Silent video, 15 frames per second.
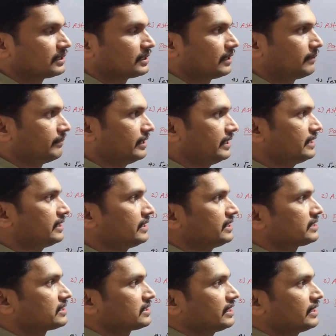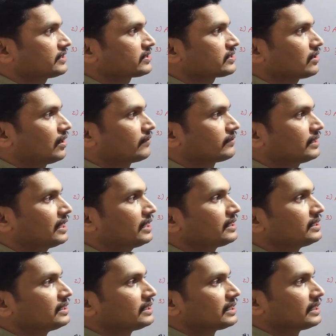The mean distance of
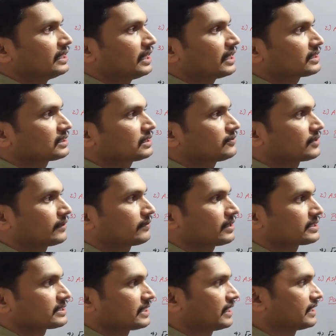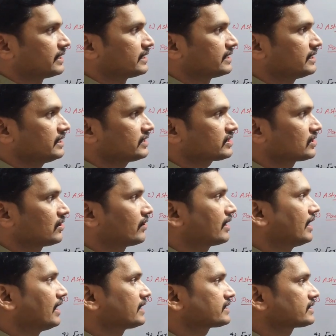the earth from the sun is
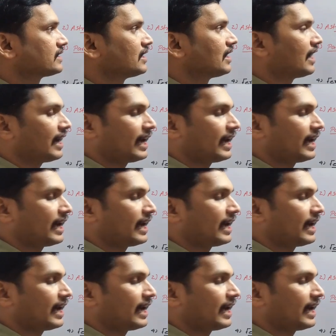known as